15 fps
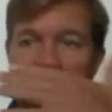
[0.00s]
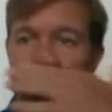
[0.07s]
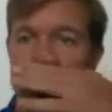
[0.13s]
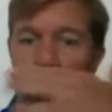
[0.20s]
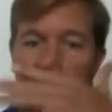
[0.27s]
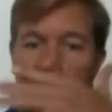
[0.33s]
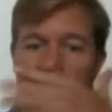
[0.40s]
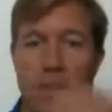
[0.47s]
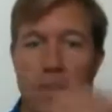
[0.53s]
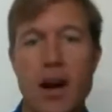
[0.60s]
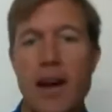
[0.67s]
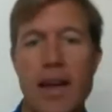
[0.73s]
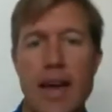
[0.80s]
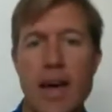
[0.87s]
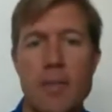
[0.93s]
I click
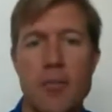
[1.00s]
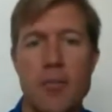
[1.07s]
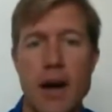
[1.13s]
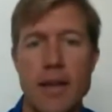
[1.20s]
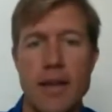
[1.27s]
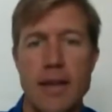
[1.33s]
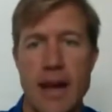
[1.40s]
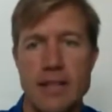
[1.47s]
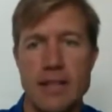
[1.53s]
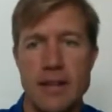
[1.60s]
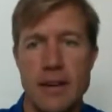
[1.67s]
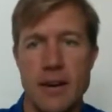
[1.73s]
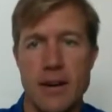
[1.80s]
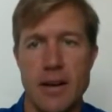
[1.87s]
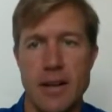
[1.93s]
on End Broadcast
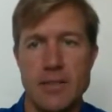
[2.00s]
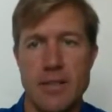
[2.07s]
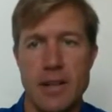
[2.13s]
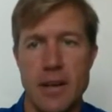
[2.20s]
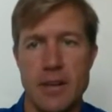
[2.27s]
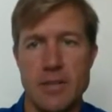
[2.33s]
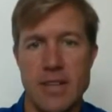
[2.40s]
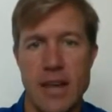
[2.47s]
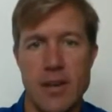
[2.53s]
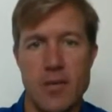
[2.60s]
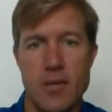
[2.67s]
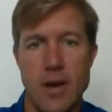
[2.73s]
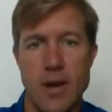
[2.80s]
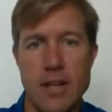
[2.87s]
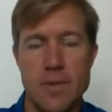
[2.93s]
here, it's going to
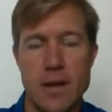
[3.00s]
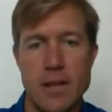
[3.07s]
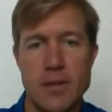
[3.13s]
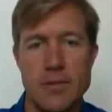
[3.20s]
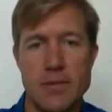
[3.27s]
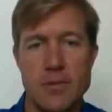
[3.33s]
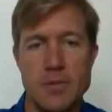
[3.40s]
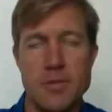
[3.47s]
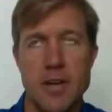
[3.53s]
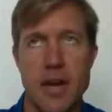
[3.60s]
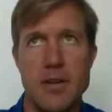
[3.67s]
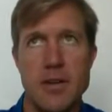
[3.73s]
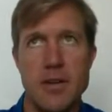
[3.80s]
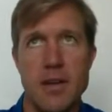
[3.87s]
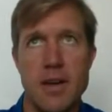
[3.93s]
save right to my YouTube
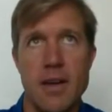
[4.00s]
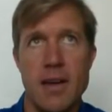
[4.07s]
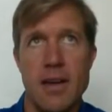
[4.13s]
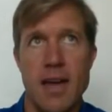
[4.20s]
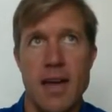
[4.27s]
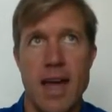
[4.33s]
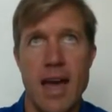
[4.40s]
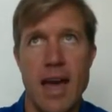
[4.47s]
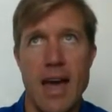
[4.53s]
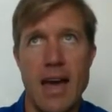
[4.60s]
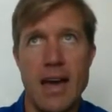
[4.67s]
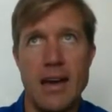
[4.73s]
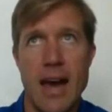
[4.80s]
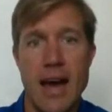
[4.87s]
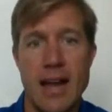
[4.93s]
channel,
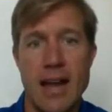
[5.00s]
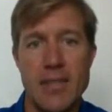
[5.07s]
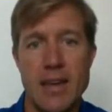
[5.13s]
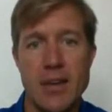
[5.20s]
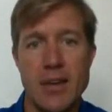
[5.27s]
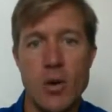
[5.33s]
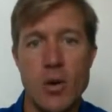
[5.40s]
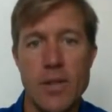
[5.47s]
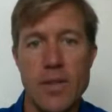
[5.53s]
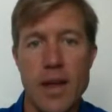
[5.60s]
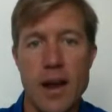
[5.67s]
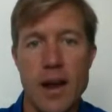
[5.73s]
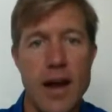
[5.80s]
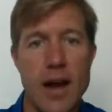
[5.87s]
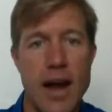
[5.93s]
and I can then go in
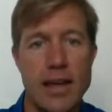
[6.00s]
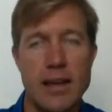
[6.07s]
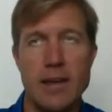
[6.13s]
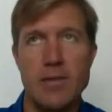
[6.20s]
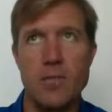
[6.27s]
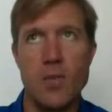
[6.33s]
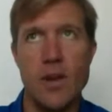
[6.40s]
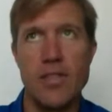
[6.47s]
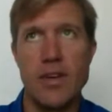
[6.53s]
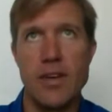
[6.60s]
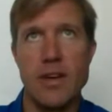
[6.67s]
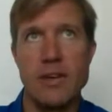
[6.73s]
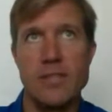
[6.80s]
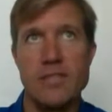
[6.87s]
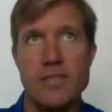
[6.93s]
there. I can
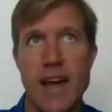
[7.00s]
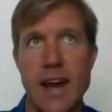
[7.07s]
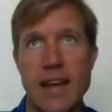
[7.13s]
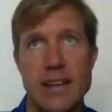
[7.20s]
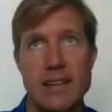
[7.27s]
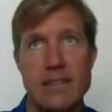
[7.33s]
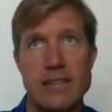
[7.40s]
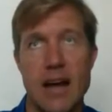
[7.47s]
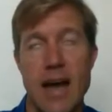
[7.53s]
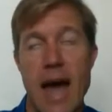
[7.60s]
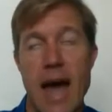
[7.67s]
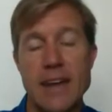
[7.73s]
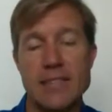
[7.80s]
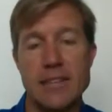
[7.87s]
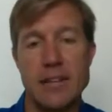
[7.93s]
within seconds.
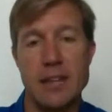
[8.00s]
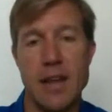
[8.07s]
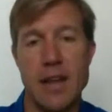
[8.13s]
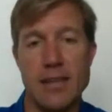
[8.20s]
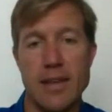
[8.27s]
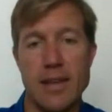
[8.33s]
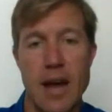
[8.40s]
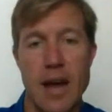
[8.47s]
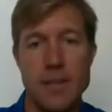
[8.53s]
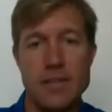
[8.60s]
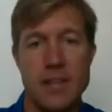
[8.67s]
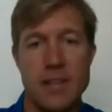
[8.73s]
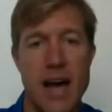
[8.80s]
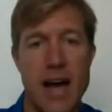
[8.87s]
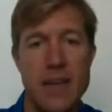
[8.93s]
Actually, a lot of time
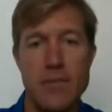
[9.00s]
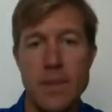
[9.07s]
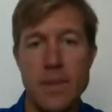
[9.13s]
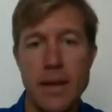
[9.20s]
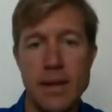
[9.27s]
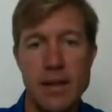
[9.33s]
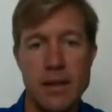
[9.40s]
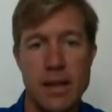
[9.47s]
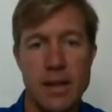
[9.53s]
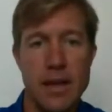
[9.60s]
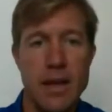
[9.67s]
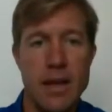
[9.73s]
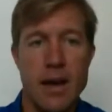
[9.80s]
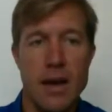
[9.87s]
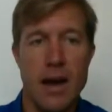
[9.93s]
it's live immediately.
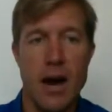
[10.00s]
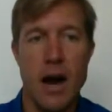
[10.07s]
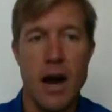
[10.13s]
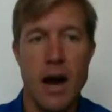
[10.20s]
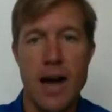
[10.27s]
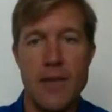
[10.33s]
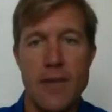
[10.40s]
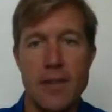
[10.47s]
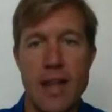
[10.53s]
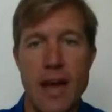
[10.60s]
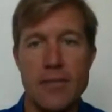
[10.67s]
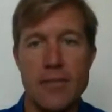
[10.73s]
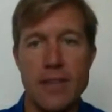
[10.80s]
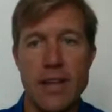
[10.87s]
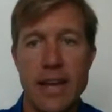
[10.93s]
I have a
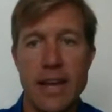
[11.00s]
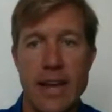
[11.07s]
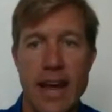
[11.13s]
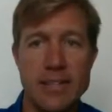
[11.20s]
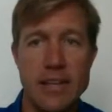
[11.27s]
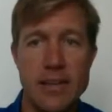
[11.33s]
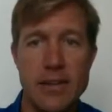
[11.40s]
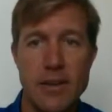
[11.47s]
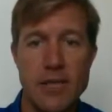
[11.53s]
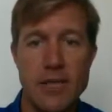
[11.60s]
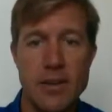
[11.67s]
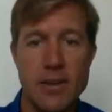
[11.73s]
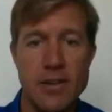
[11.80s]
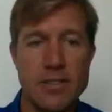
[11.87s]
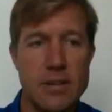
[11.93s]
live link, and actually,
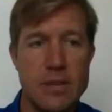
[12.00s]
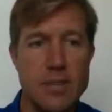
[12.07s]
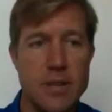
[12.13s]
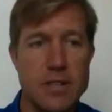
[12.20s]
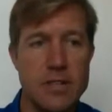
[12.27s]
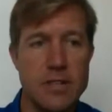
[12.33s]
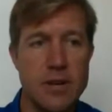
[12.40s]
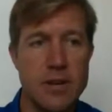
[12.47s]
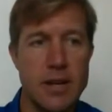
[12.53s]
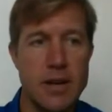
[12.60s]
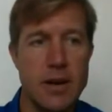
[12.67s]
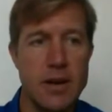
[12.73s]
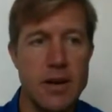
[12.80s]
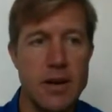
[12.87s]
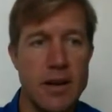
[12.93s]
if you can see my screen
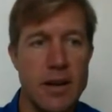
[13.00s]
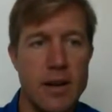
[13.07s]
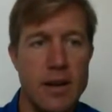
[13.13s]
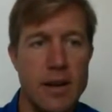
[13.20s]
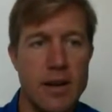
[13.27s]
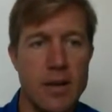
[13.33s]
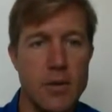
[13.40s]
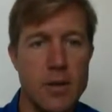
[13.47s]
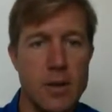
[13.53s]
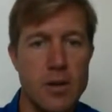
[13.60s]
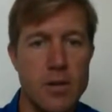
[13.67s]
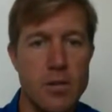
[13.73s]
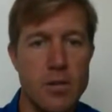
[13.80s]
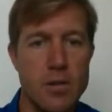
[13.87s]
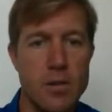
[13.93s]
here, really
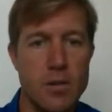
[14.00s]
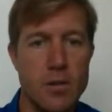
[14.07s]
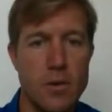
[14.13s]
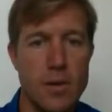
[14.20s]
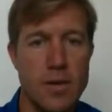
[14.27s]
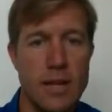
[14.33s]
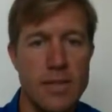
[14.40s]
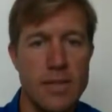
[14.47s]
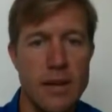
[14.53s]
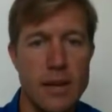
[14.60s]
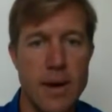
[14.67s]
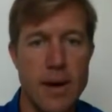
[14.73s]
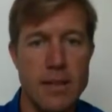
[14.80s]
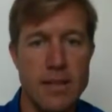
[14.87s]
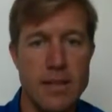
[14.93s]
neat thing
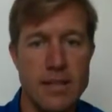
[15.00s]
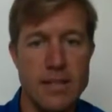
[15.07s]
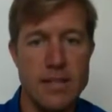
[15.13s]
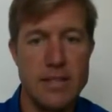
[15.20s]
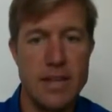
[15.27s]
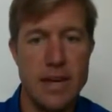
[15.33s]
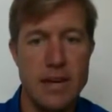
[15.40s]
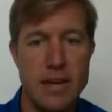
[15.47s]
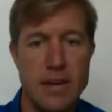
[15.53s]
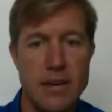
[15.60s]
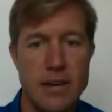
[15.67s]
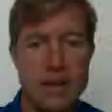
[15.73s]
about this is that